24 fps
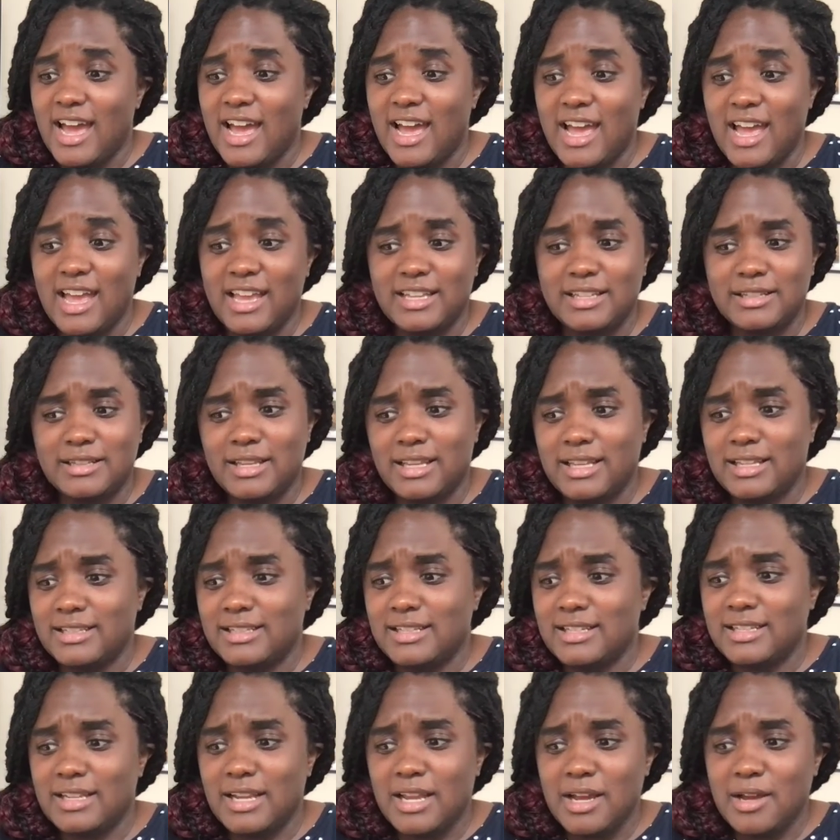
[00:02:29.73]
I
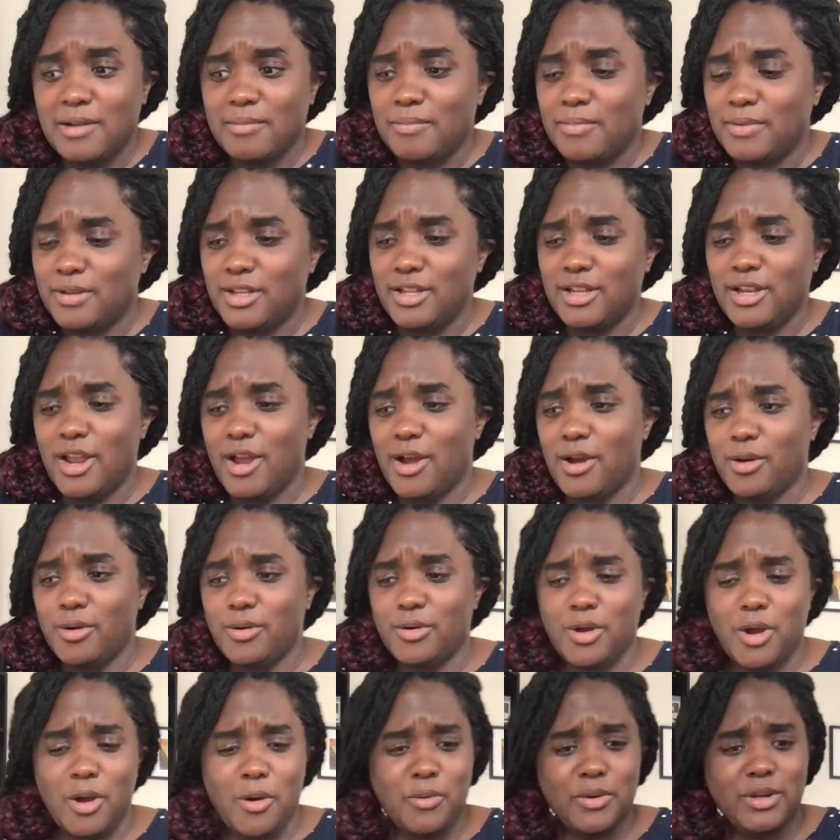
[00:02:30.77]
ended up,
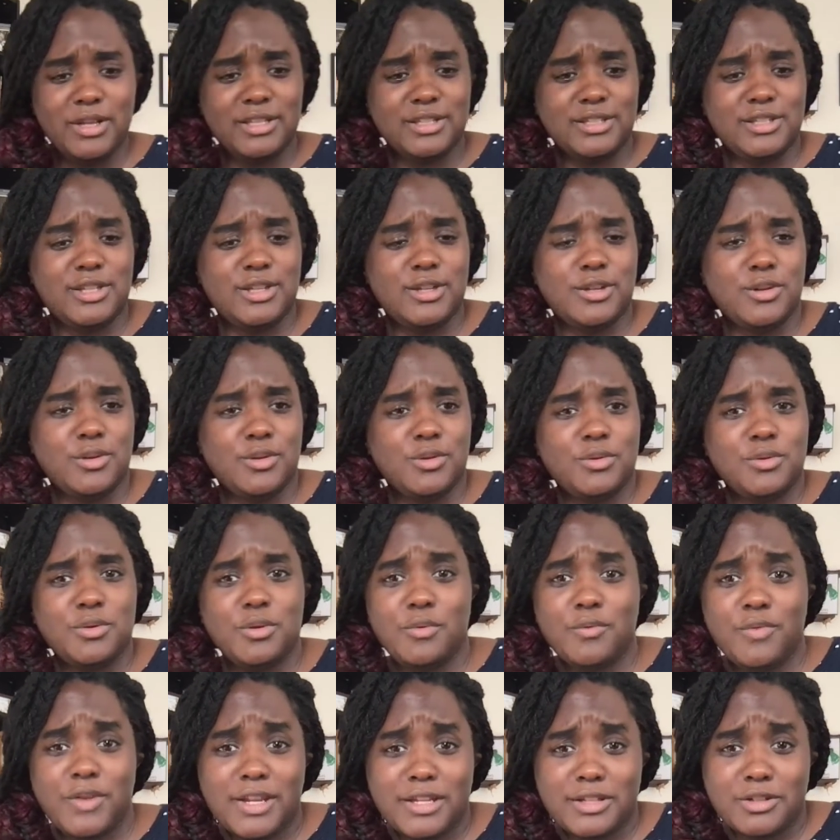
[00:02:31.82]
going to New
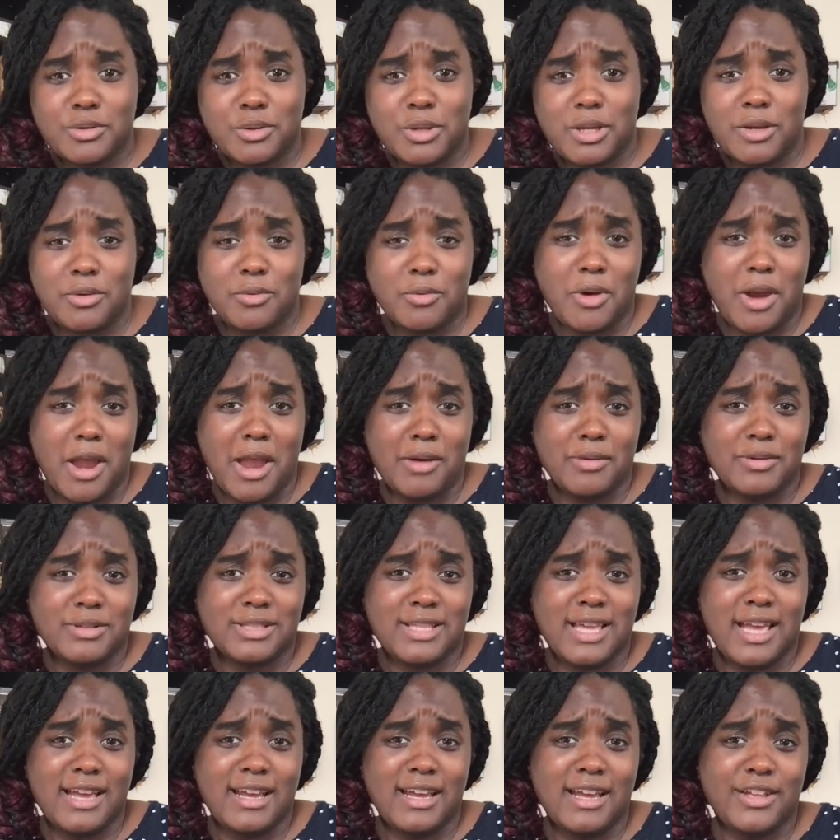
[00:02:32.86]
Victory, where I was
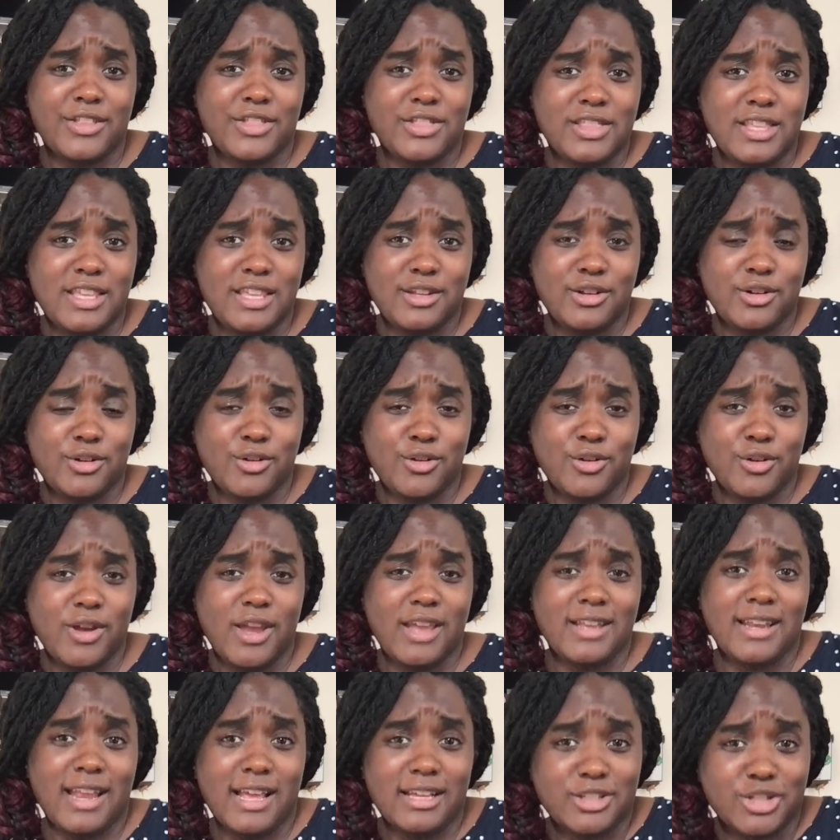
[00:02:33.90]
at a theater
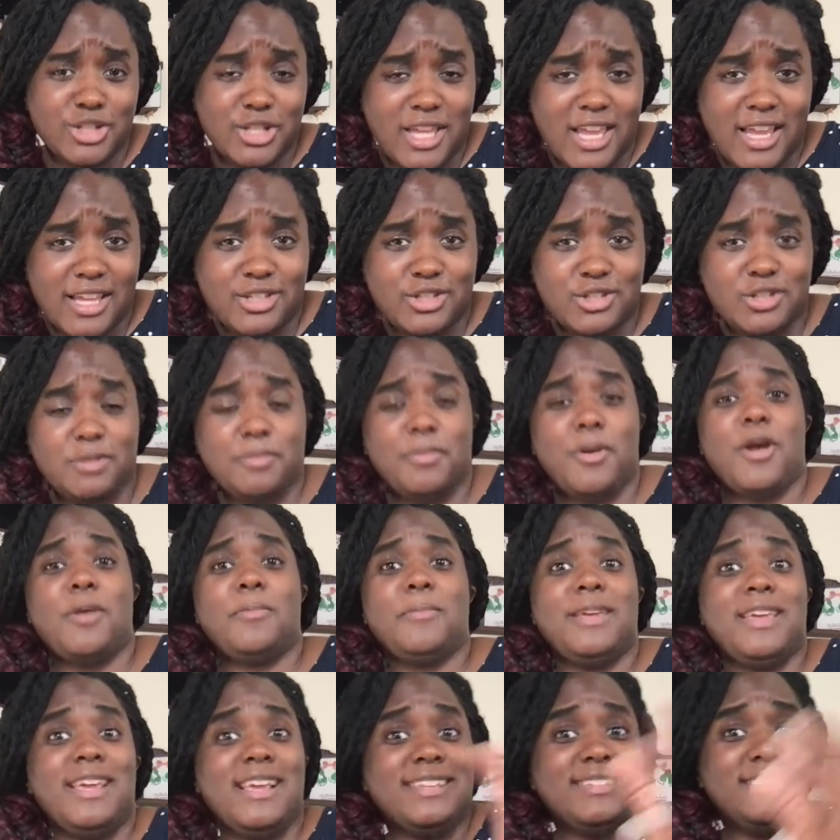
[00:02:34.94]
and education
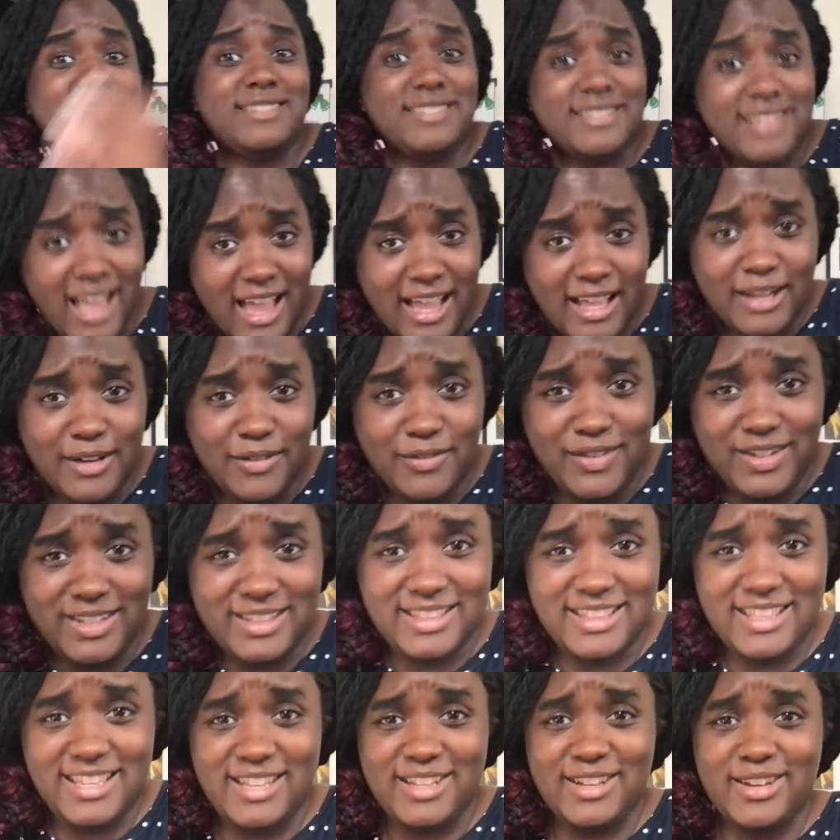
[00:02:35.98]
department inside of a
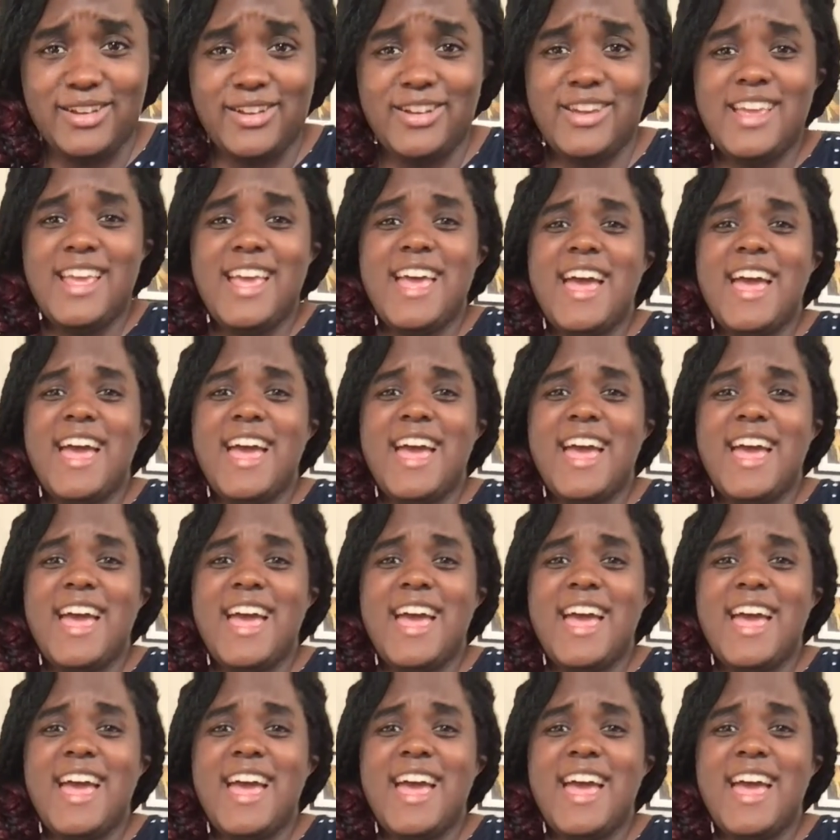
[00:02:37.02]
theater.